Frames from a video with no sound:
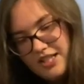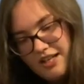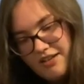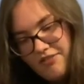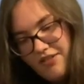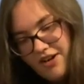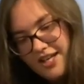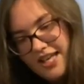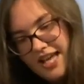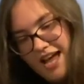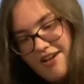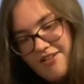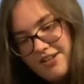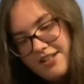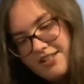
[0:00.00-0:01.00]

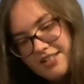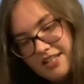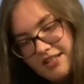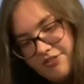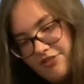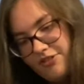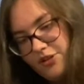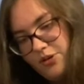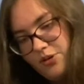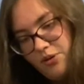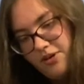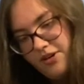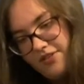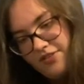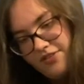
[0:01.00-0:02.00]
vicariously through all
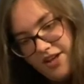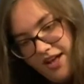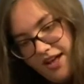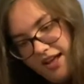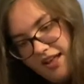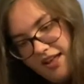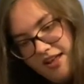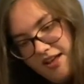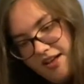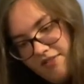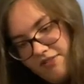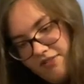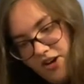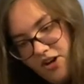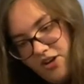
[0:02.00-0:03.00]
of the
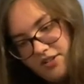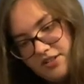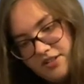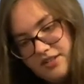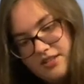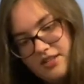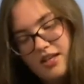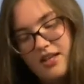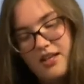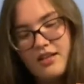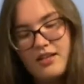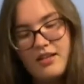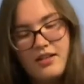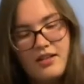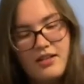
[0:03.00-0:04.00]
vlogs.
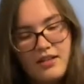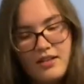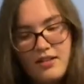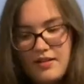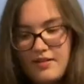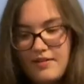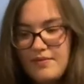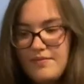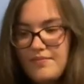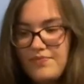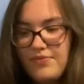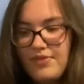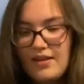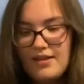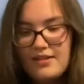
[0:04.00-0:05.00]

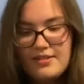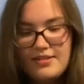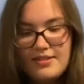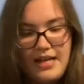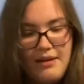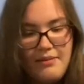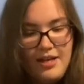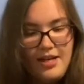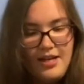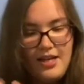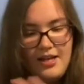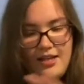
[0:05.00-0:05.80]
Let's stab it again.